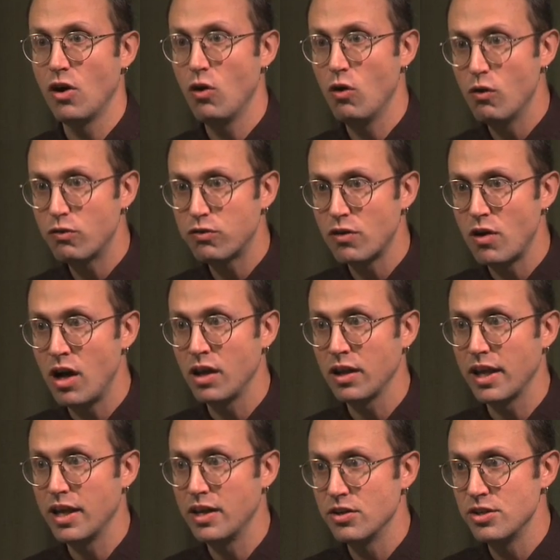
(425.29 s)

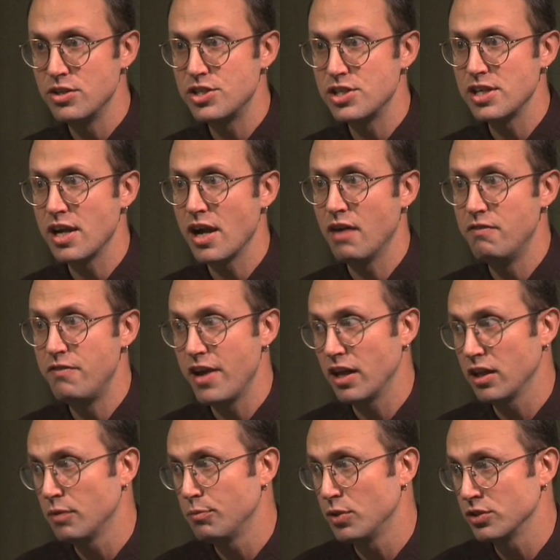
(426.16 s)
overall energy
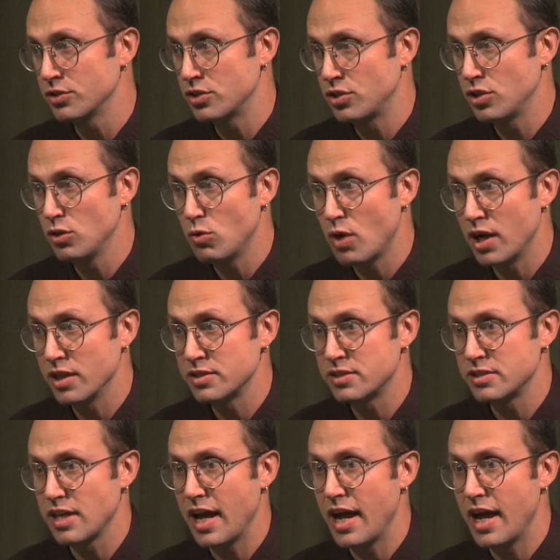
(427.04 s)
available to us